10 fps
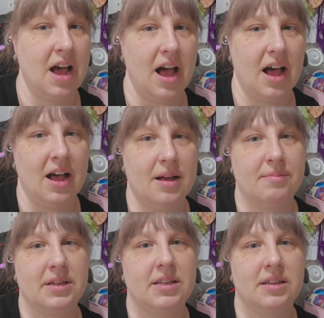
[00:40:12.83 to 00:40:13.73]

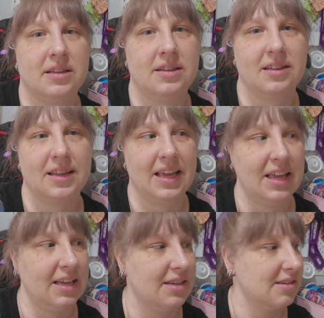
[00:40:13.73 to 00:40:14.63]

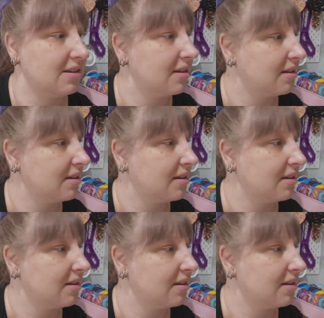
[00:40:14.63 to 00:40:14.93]
And